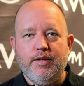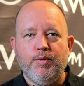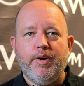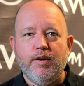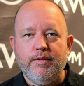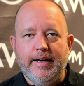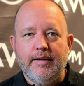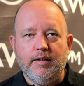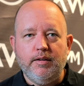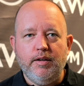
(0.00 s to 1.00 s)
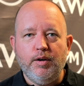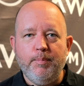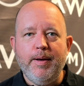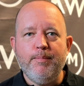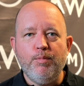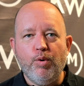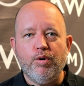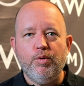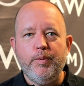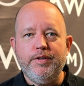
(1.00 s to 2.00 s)
You'll hear that a little bit
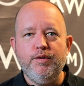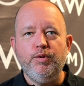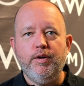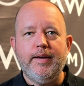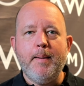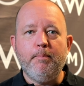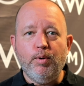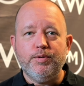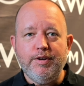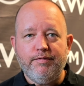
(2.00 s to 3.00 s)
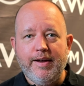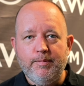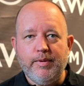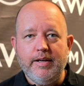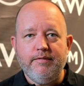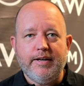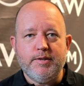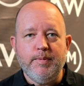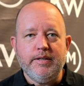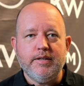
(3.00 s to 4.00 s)
more when you look at multifamily
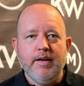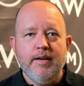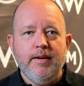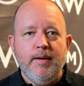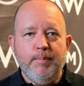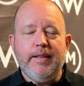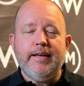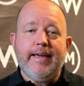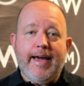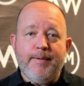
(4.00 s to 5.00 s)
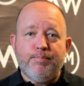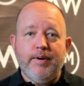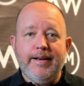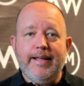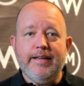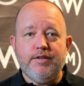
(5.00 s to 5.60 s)
investments. But the cap rate is